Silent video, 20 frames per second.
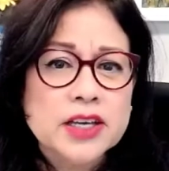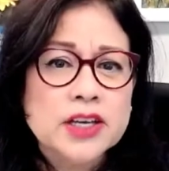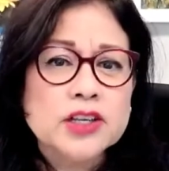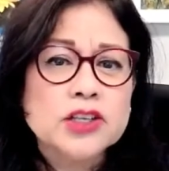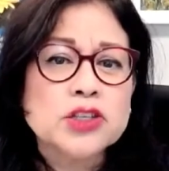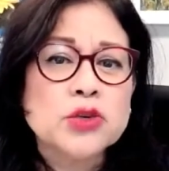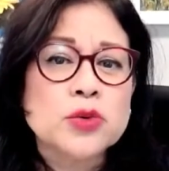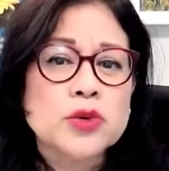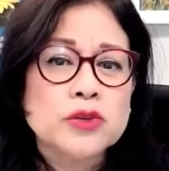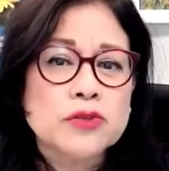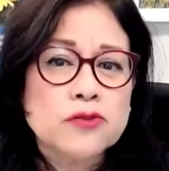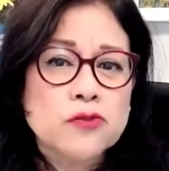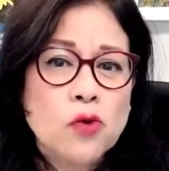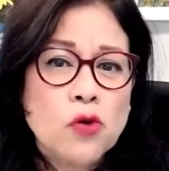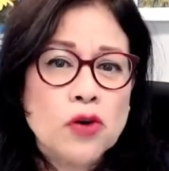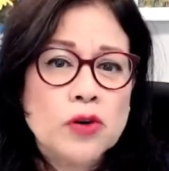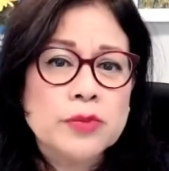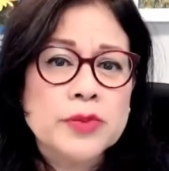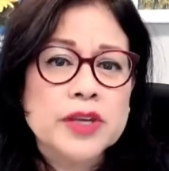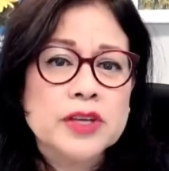to
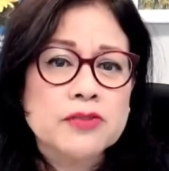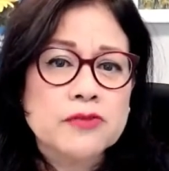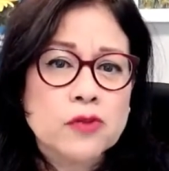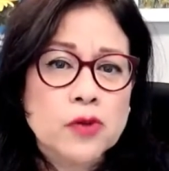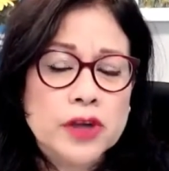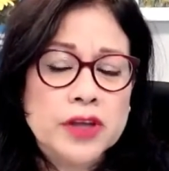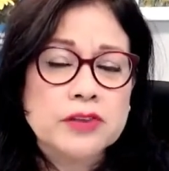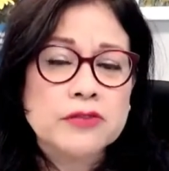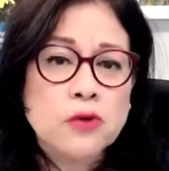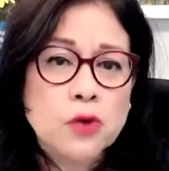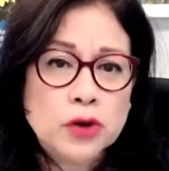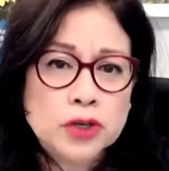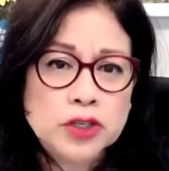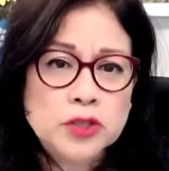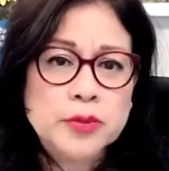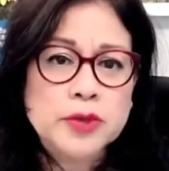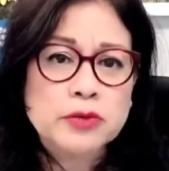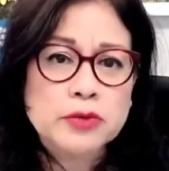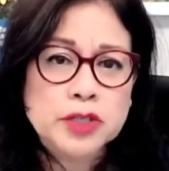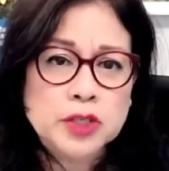inform
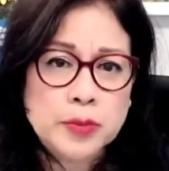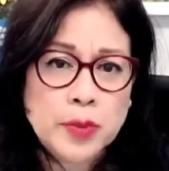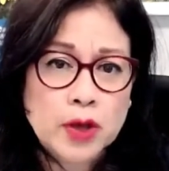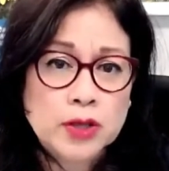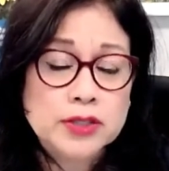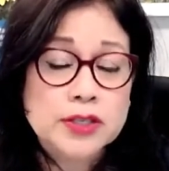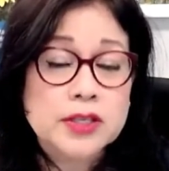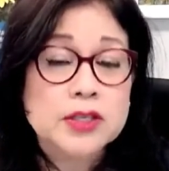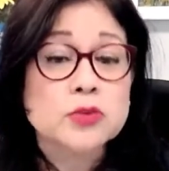enforcement responses.